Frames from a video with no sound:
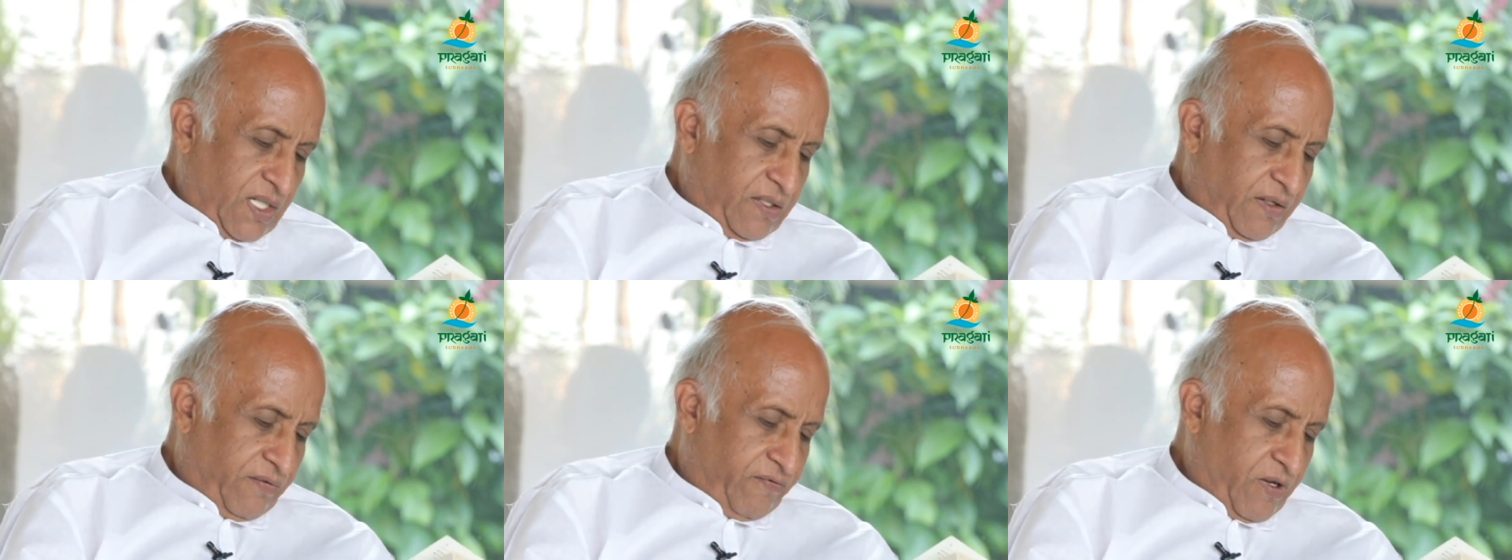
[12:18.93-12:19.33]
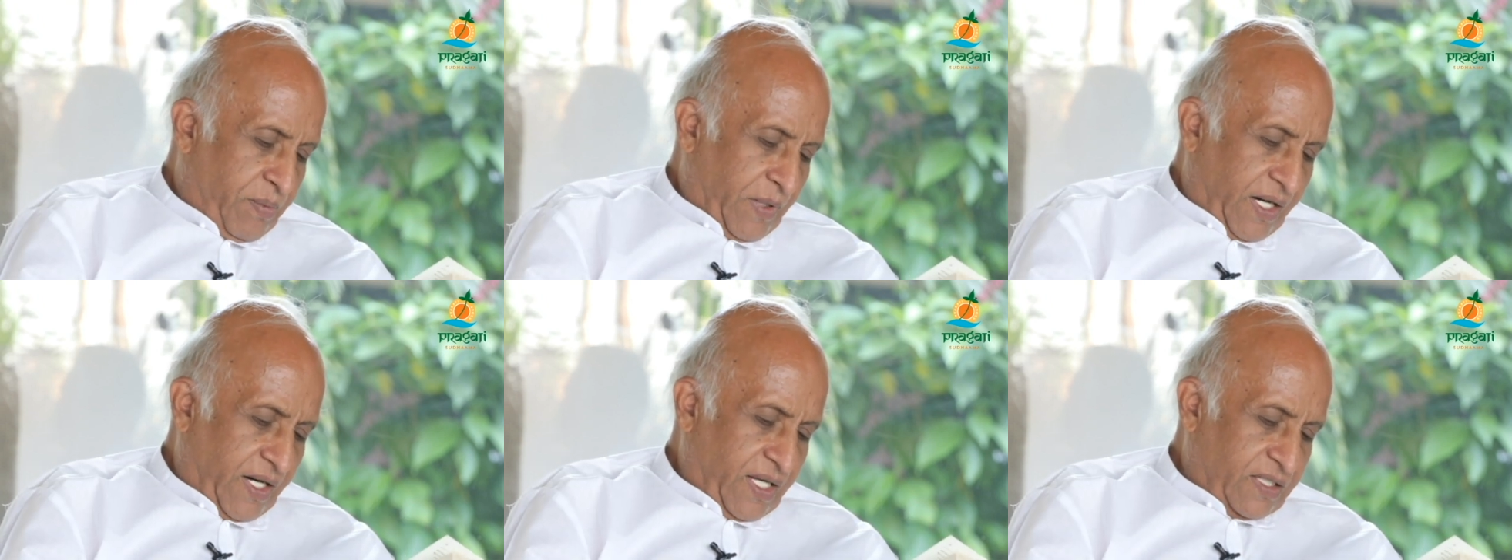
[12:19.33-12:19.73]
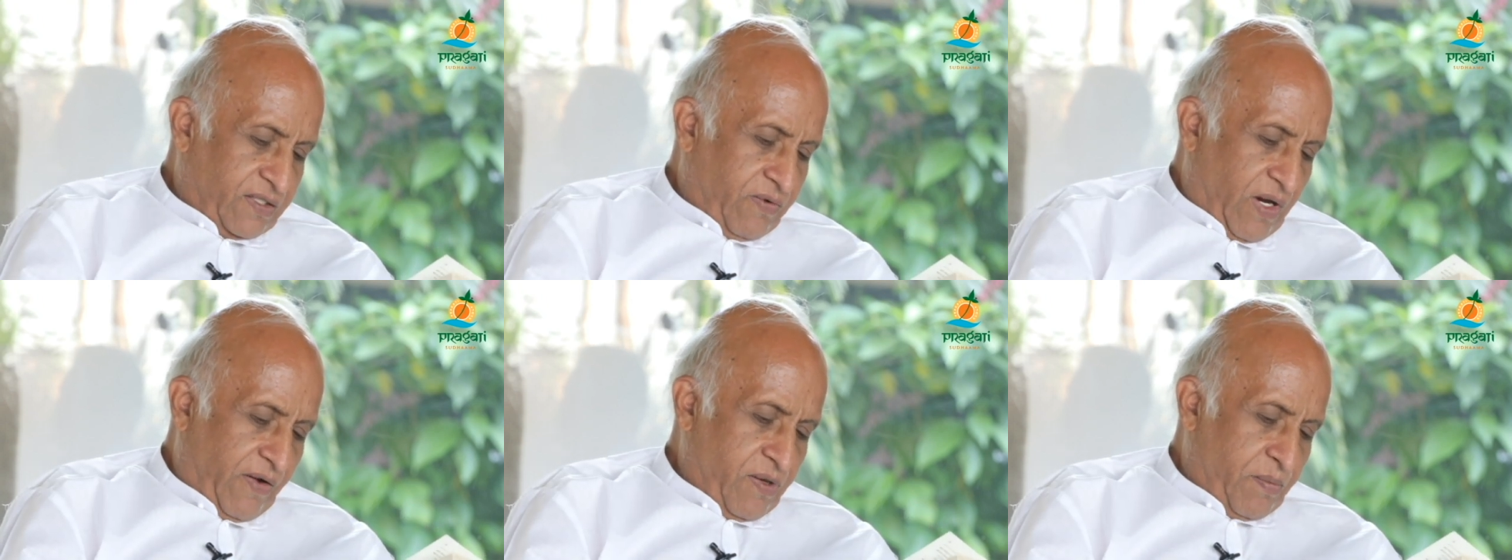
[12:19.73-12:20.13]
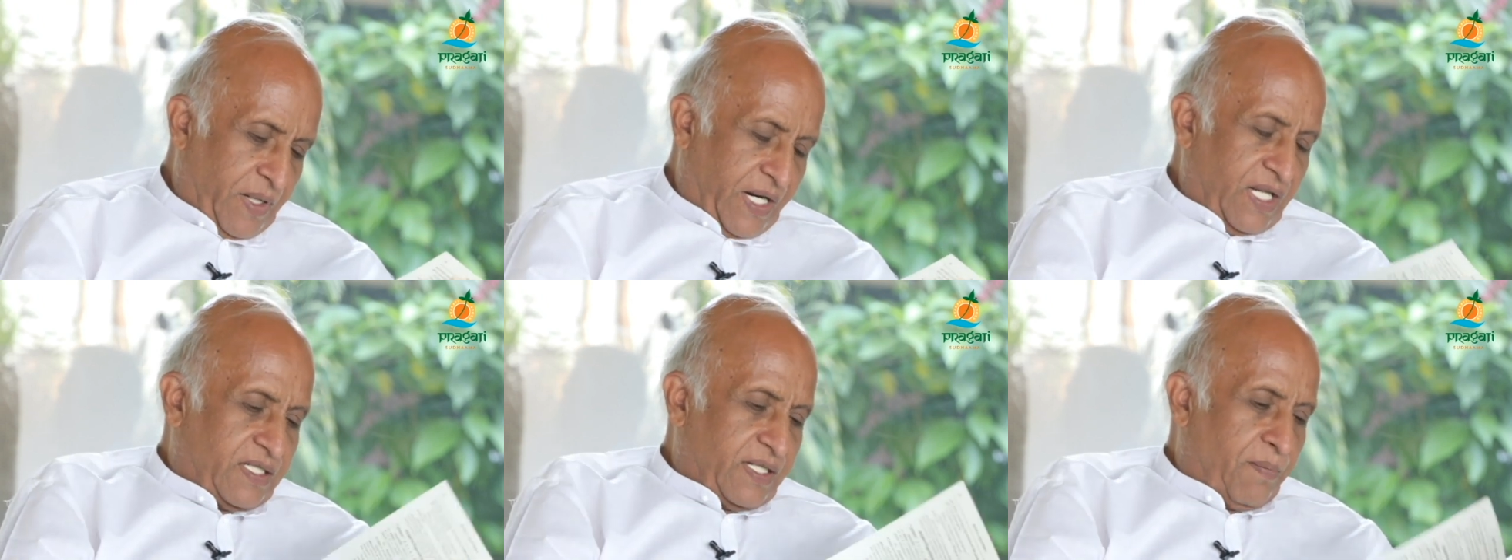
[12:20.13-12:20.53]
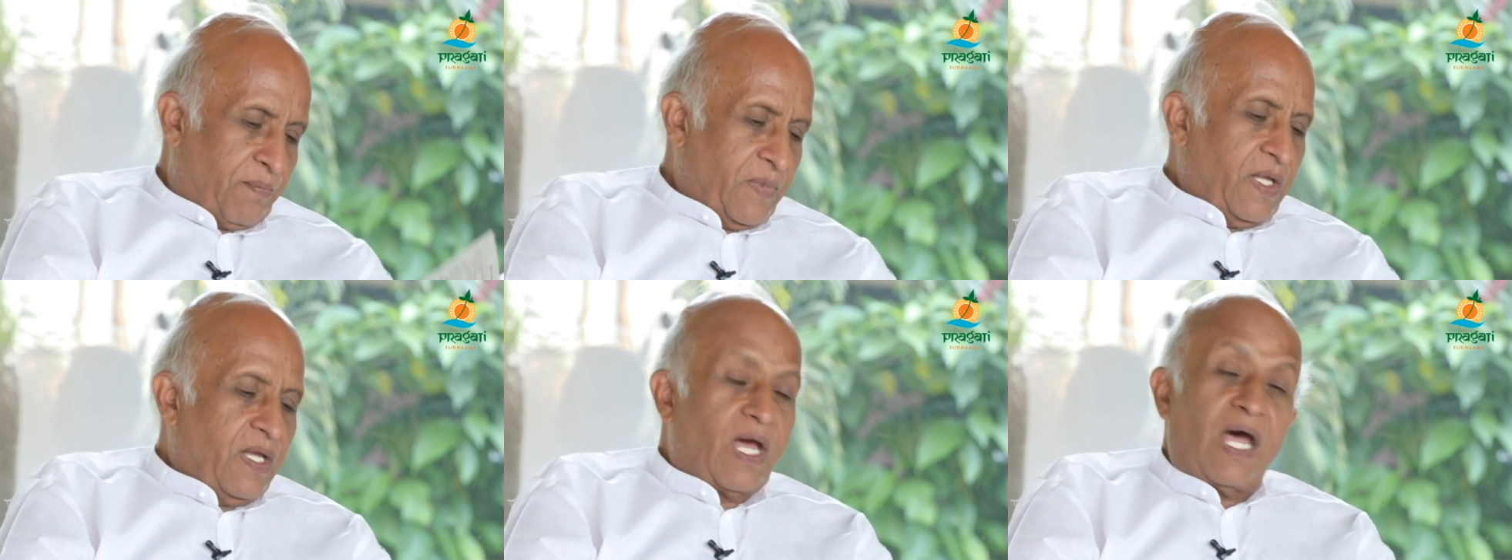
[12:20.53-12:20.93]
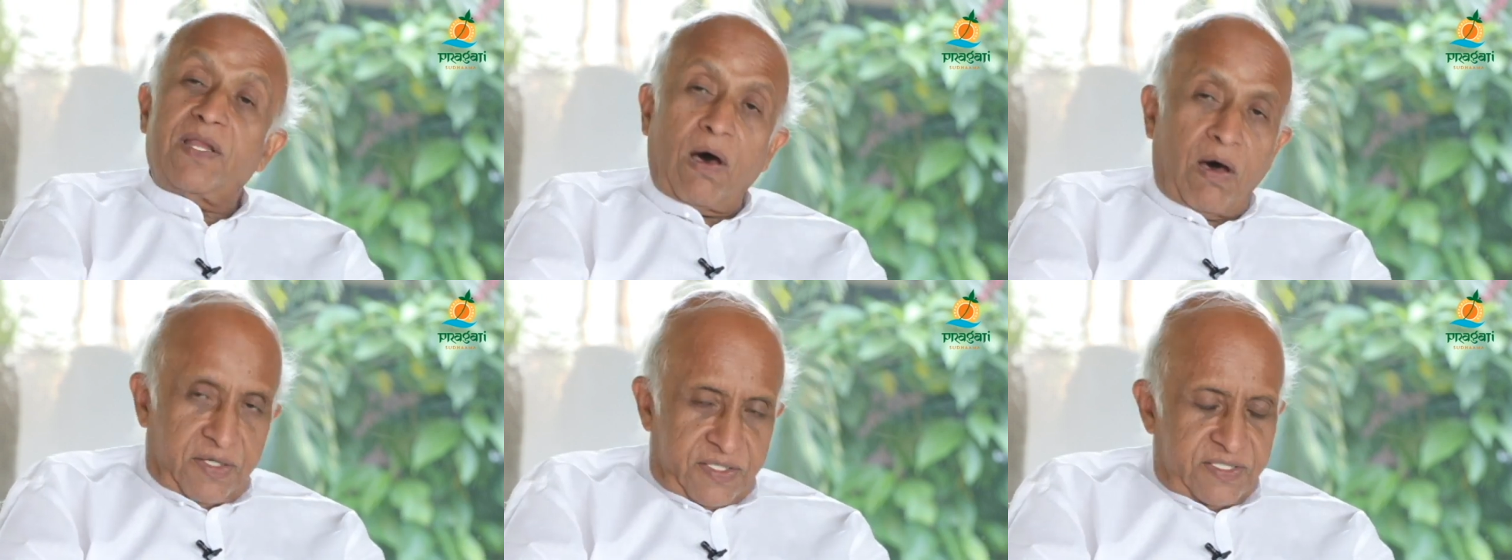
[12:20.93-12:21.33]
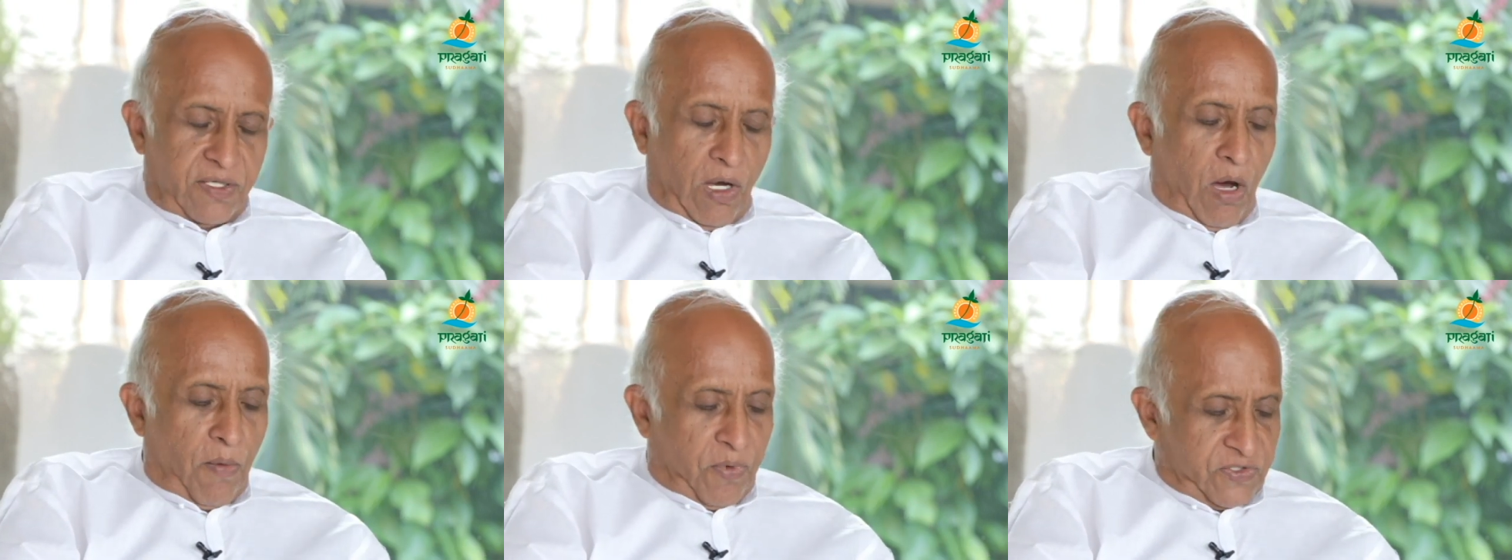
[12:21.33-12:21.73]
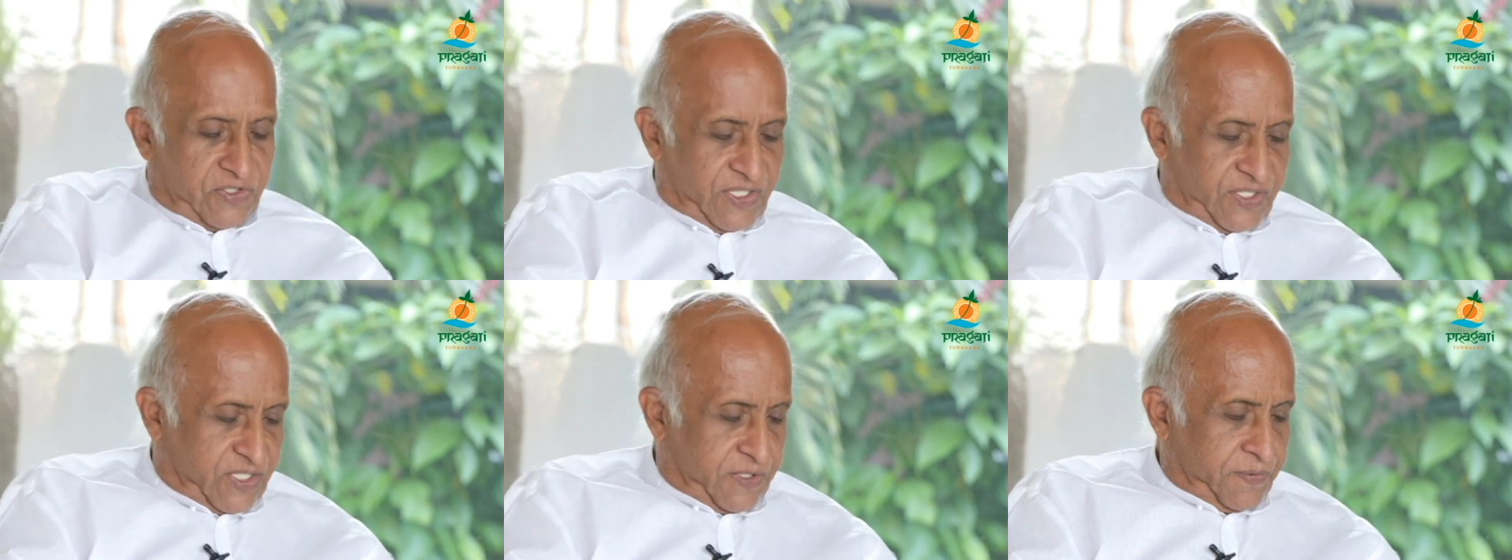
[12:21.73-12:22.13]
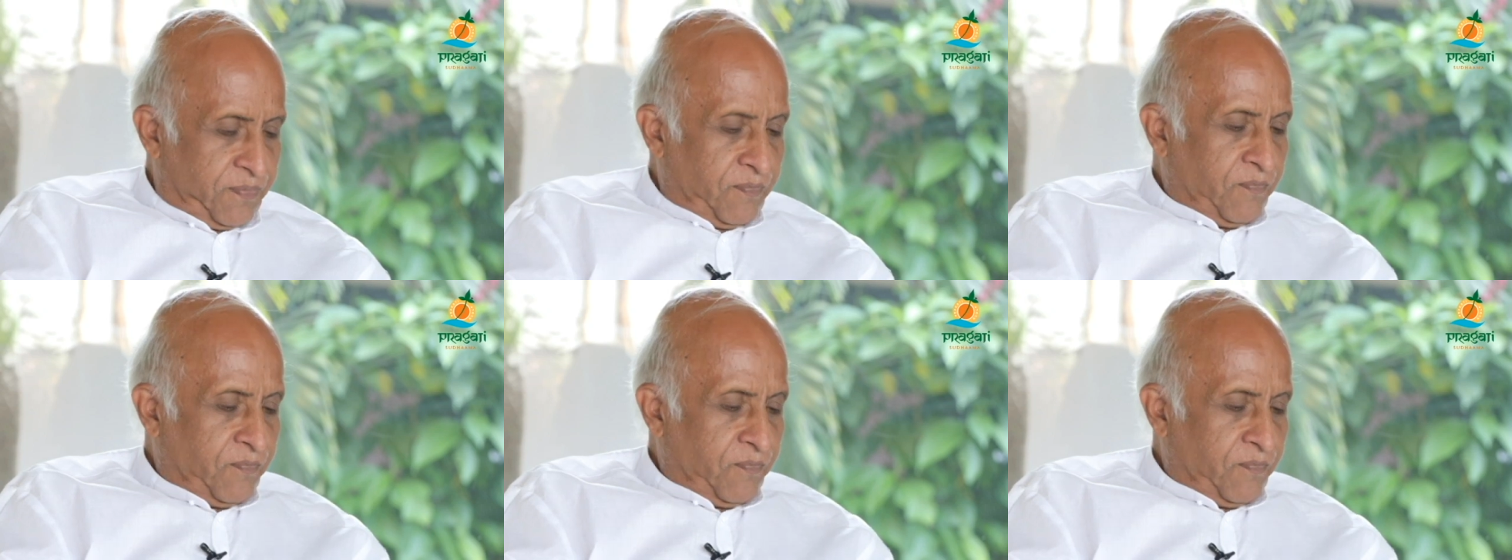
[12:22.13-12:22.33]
Tad viparayadva viparitam, and or the opposite.